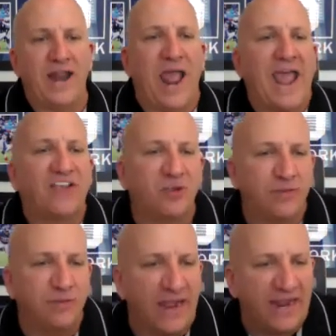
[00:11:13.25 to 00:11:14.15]
has to
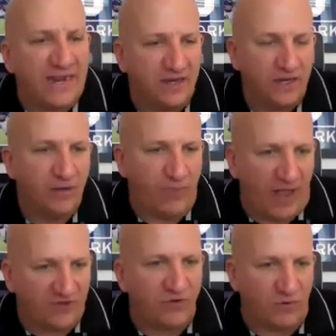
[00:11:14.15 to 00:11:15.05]
be made
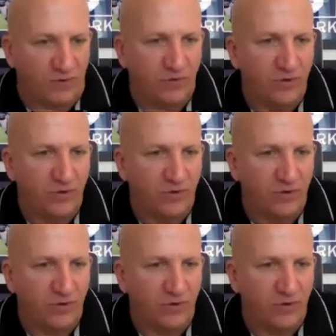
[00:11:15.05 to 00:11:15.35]
possible.